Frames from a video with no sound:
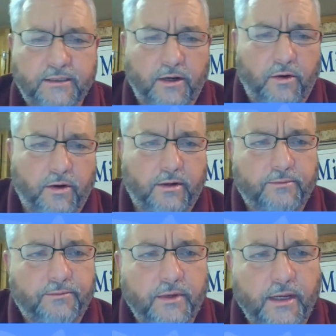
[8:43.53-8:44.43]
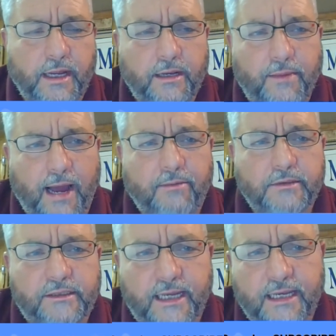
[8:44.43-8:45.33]
the Lord, and the Bible
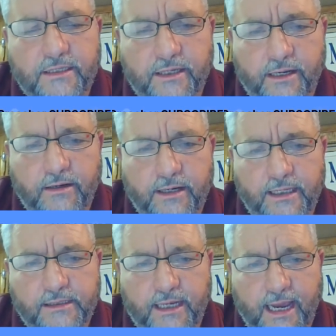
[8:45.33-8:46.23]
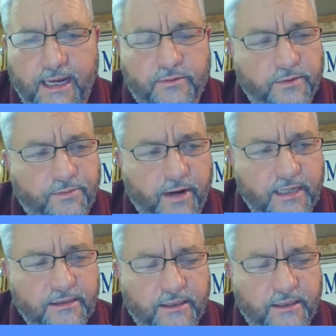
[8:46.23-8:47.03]
says to enter to His gates with praise and